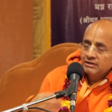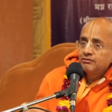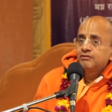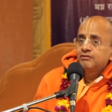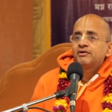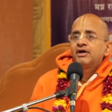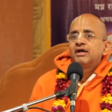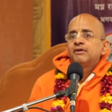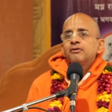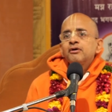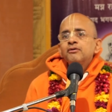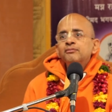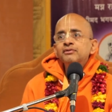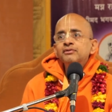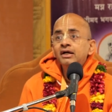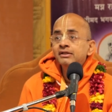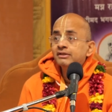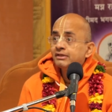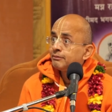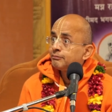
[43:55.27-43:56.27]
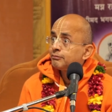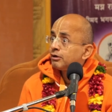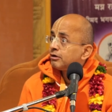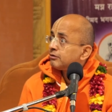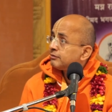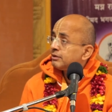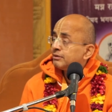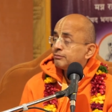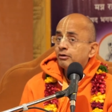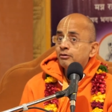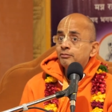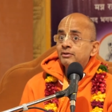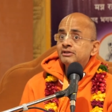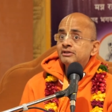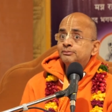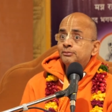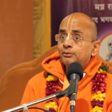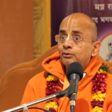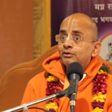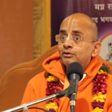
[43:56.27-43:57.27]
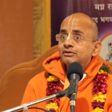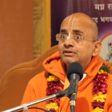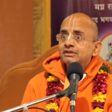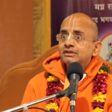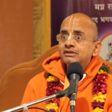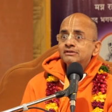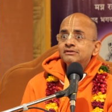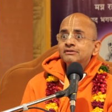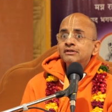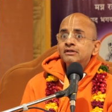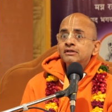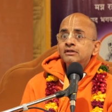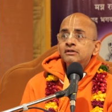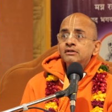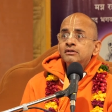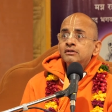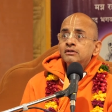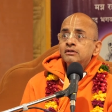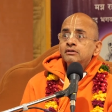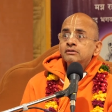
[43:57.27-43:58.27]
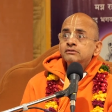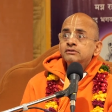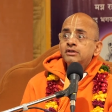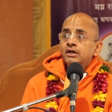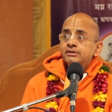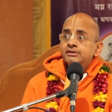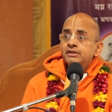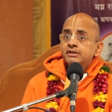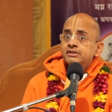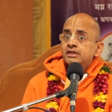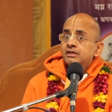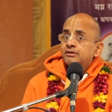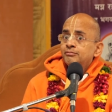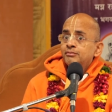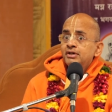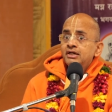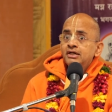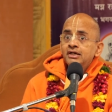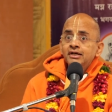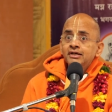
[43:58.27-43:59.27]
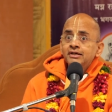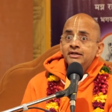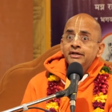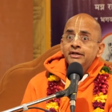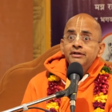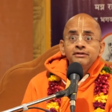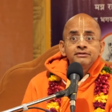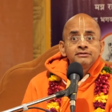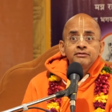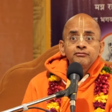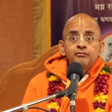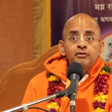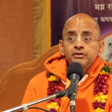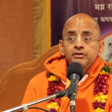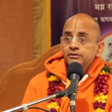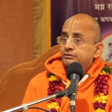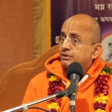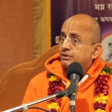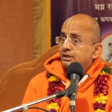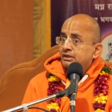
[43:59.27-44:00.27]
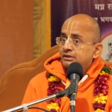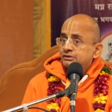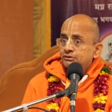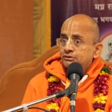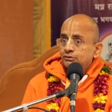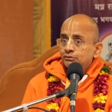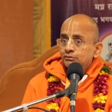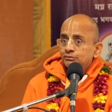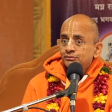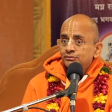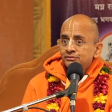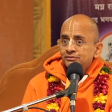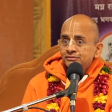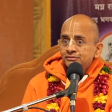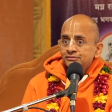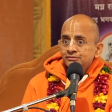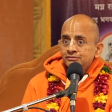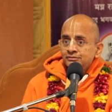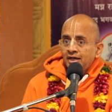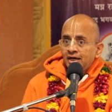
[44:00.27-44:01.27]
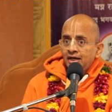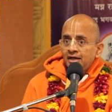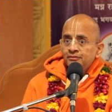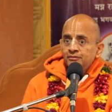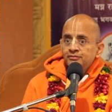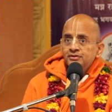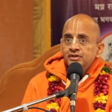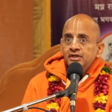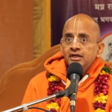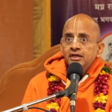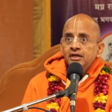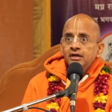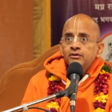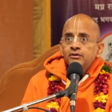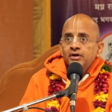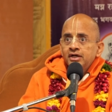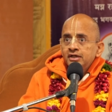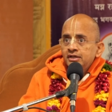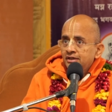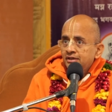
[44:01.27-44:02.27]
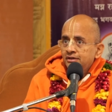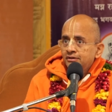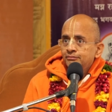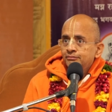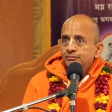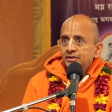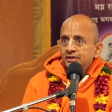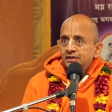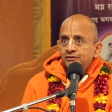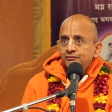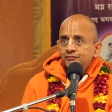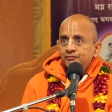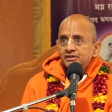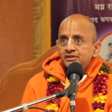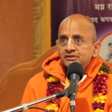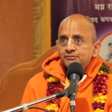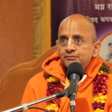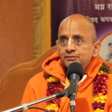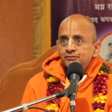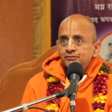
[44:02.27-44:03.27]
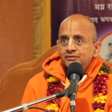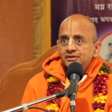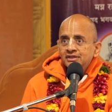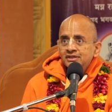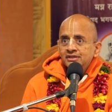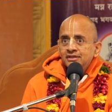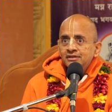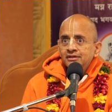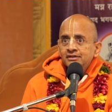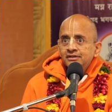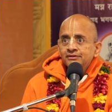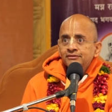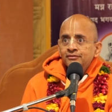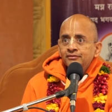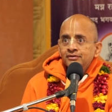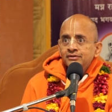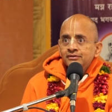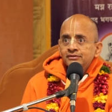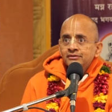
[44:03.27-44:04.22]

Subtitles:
you will find, and then when Prabhupada spoke this, George Harrison immediately agreed. He said, what you are saying is true. I am seeing quite a big difference between the